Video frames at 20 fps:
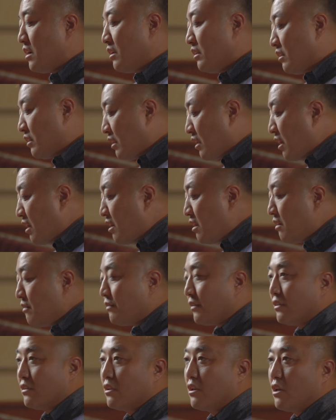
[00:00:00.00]

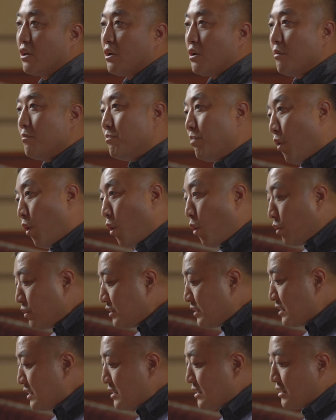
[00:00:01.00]
love and
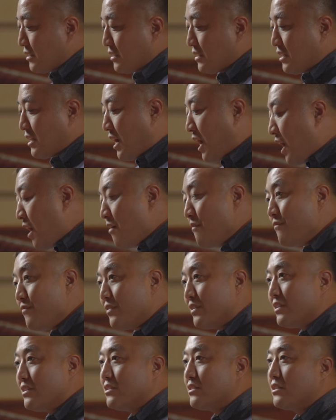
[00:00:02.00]
boldness and
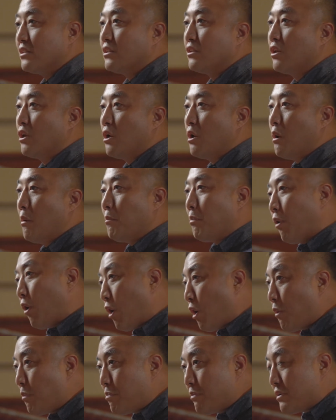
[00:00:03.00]
confidence and
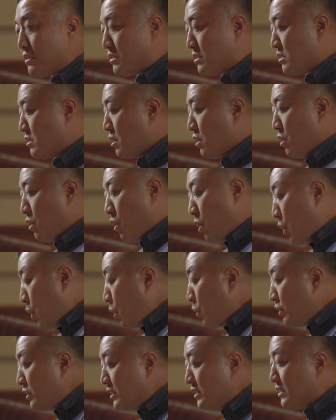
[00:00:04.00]
purpose,
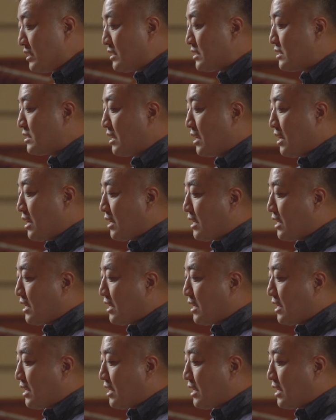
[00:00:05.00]
holiness,